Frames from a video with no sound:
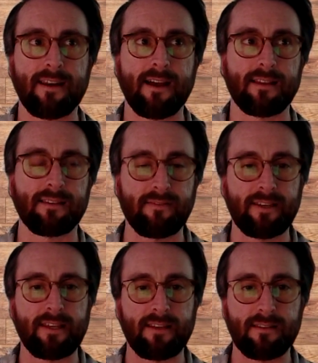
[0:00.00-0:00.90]
like not
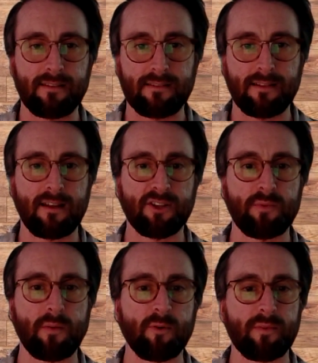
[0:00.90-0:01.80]
living in the
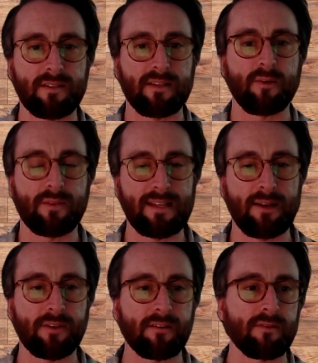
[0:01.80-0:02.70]
college bubble, but seeing
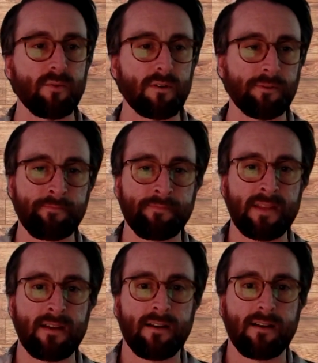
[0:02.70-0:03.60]
what's out there in the world.
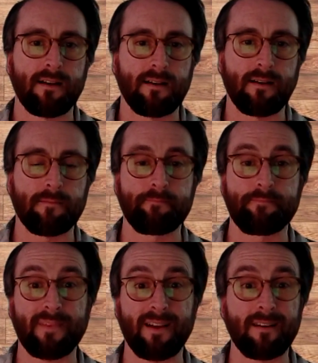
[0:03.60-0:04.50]

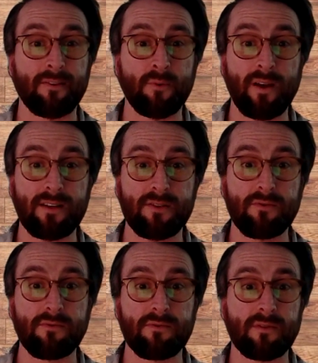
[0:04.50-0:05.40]
Another way
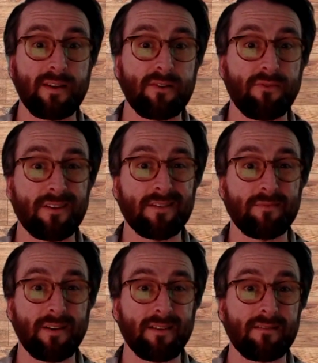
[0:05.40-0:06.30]
to make new
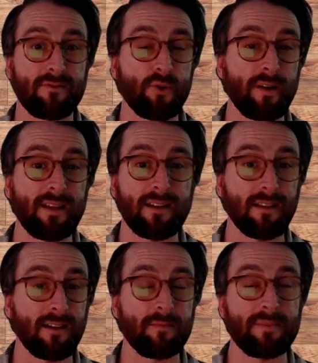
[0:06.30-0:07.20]
friends is by
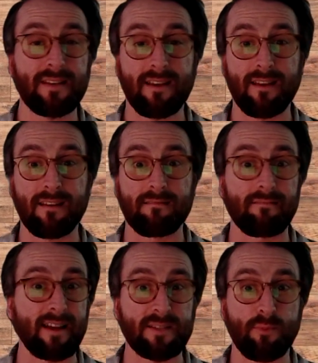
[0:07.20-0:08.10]
joining clubs and
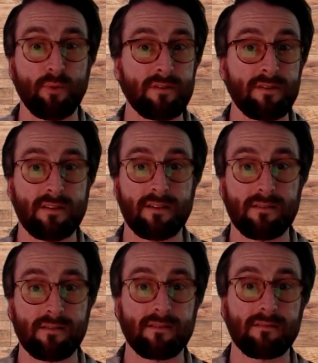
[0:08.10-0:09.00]
rec
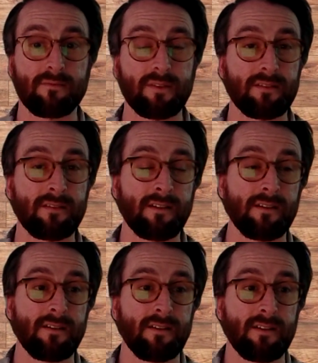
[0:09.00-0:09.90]
sports with,
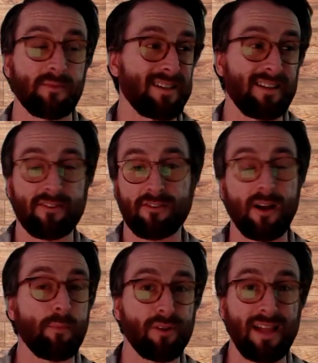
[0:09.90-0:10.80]
especially if
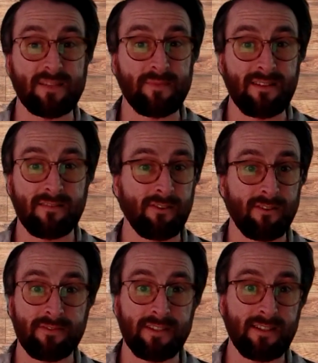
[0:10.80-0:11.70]
there are upperclassmen
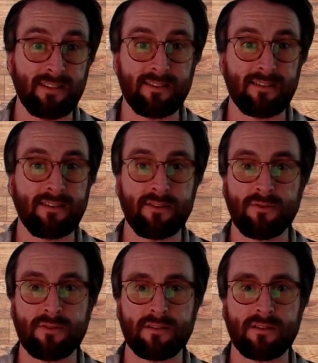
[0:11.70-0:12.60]
involved
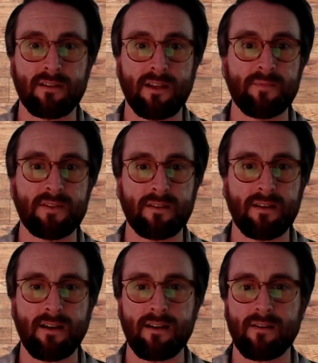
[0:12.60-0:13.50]
in those
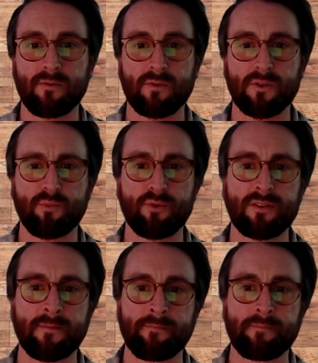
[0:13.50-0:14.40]
clubs or
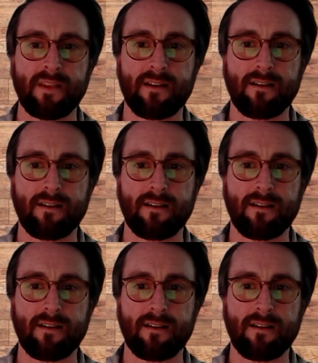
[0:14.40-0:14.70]
sports.